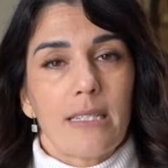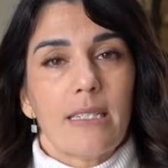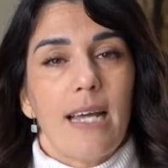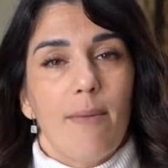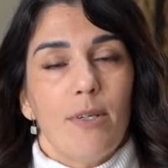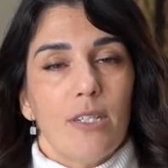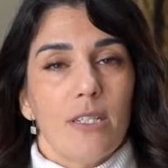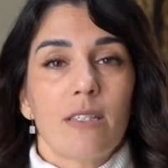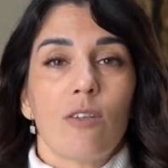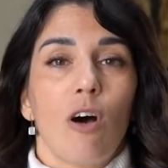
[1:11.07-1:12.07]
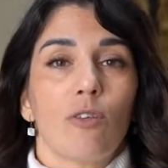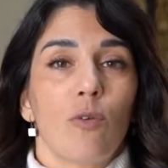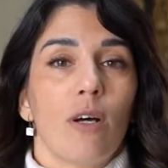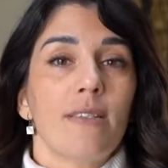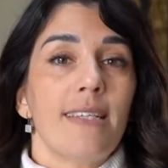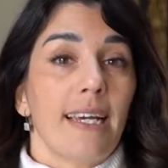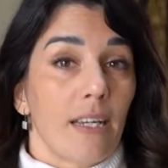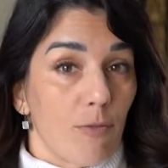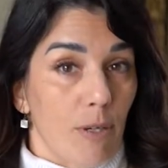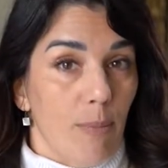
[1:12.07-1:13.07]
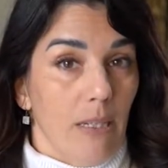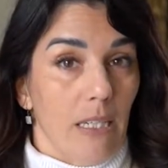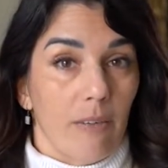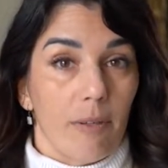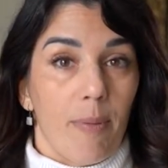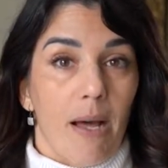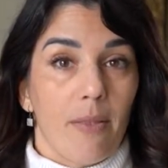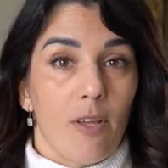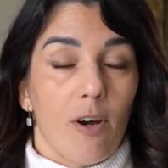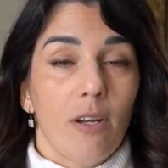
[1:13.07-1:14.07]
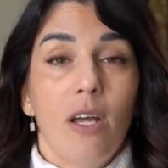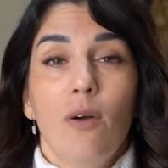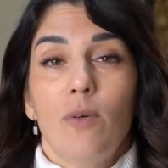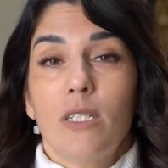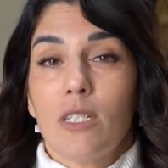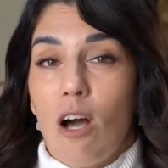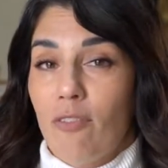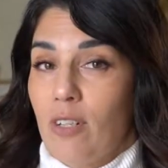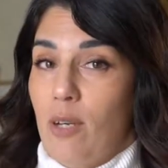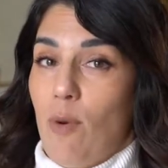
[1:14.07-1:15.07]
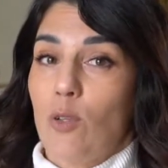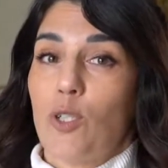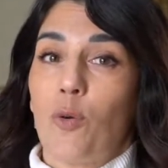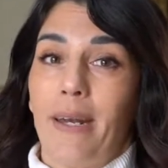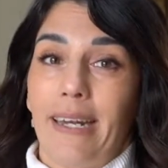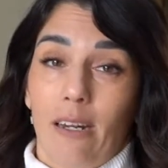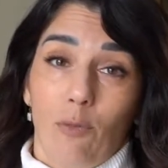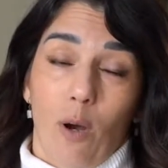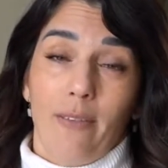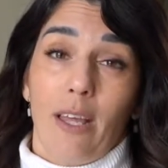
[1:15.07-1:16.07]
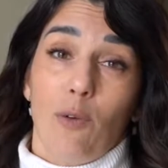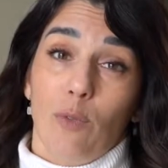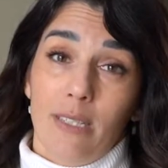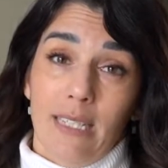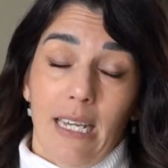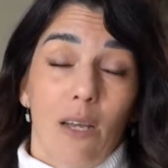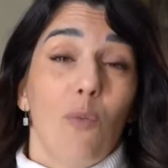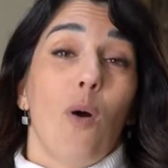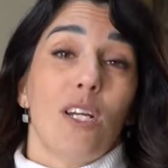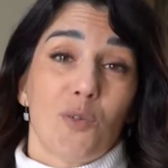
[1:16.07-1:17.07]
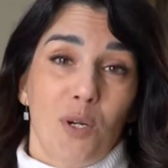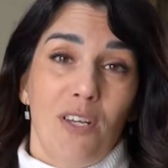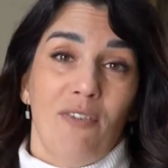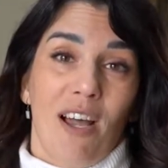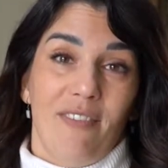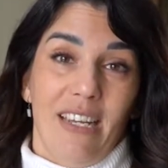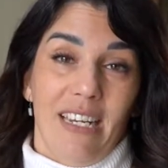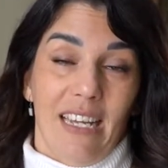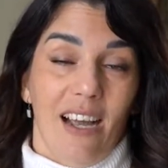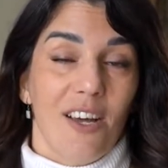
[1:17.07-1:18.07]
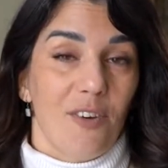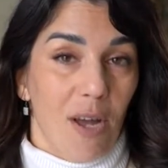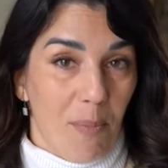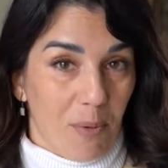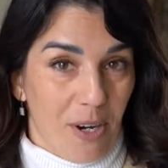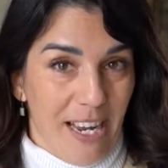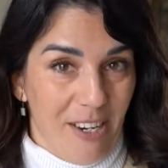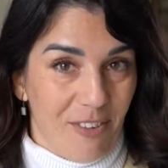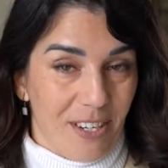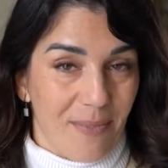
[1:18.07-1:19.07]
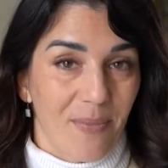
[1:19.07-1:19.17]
and damages saw to a second rebuilding of the Pantheon, which is often the most credited one that you will see, 125 AD under Emperor Hadrian.